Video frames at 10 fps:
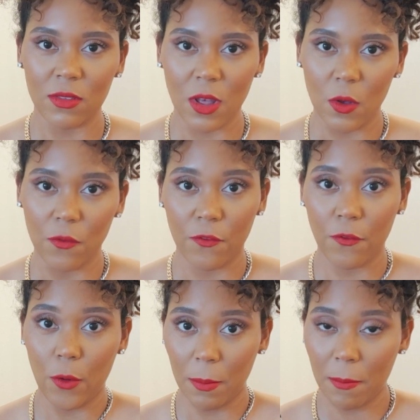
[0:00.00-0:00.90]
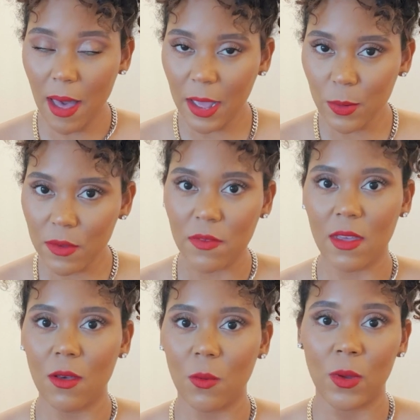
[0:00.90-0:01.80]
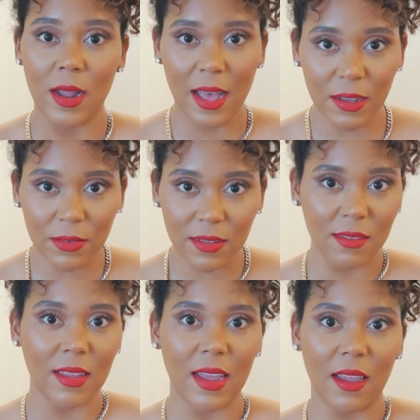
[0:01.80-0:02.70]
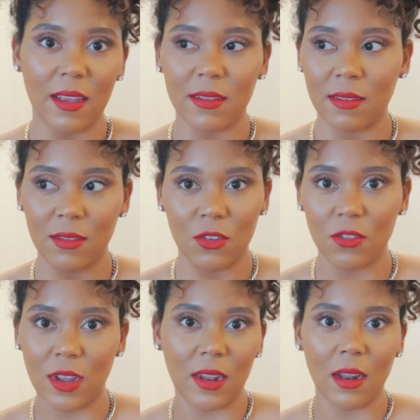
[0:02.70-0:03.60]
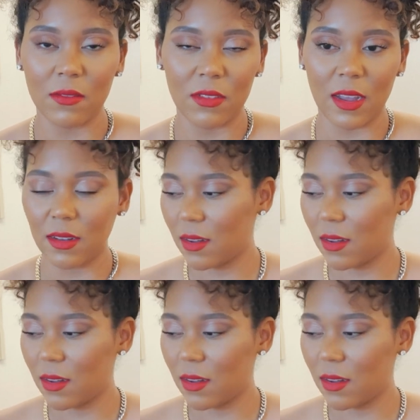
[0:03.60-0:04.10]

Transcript: So for my review, what I would say is these are 10 out of 10.